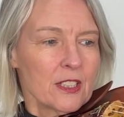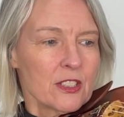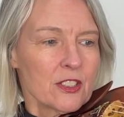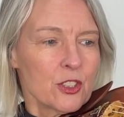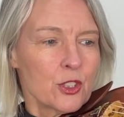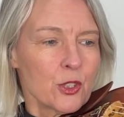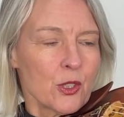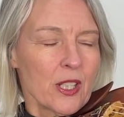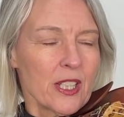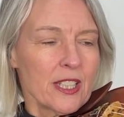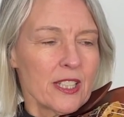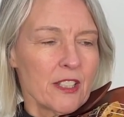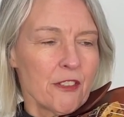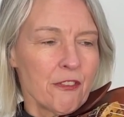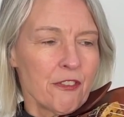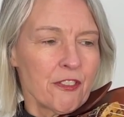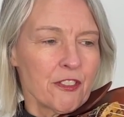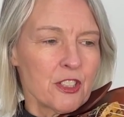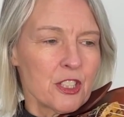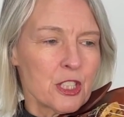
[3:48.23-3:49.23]
try a
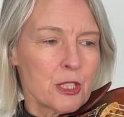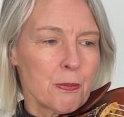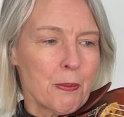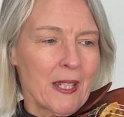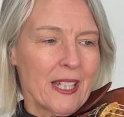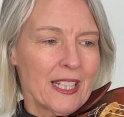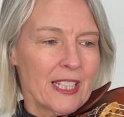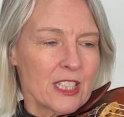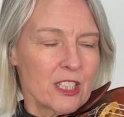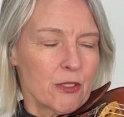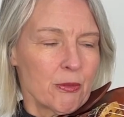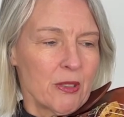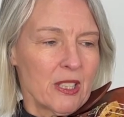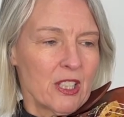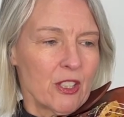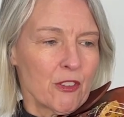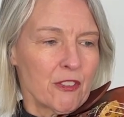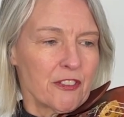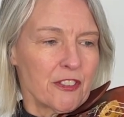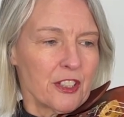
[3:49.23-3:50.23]
different space with
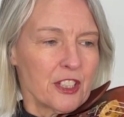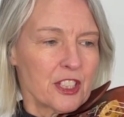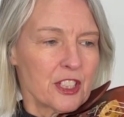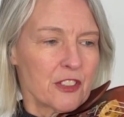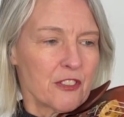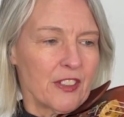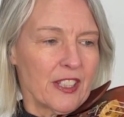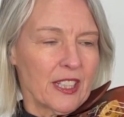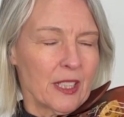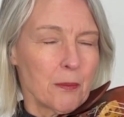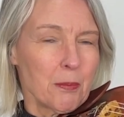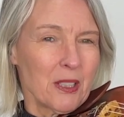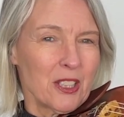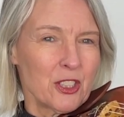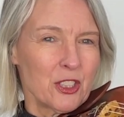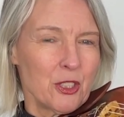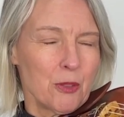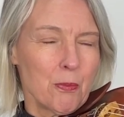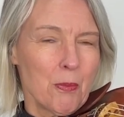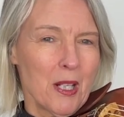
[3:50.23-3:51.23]
your first finger because
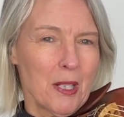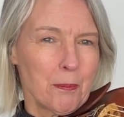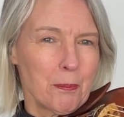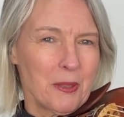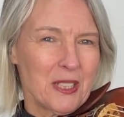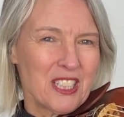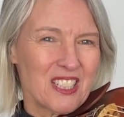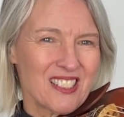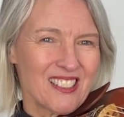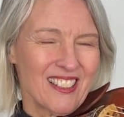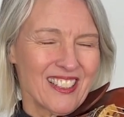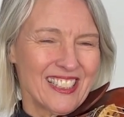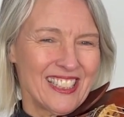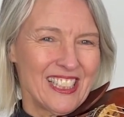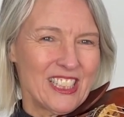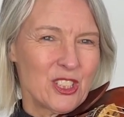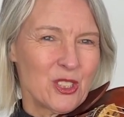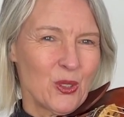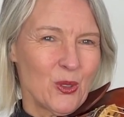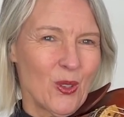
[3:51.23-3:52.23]
you might be slightly
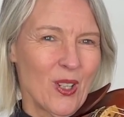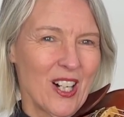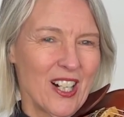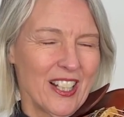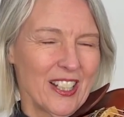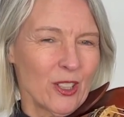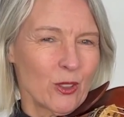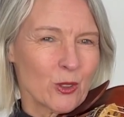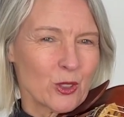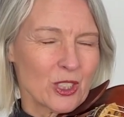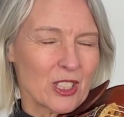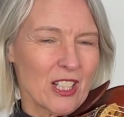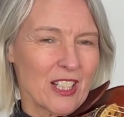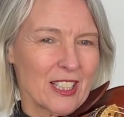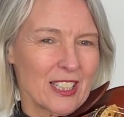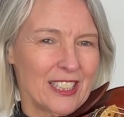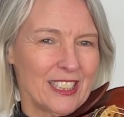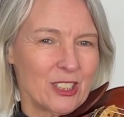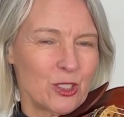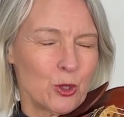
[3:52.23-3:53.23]
too high or
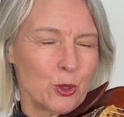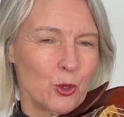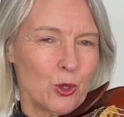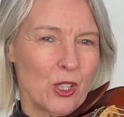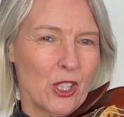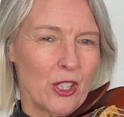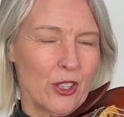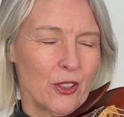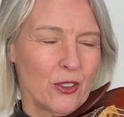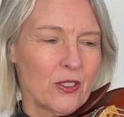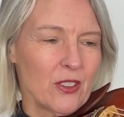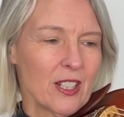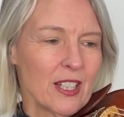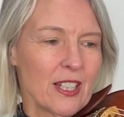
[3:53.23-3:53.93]
slightly too low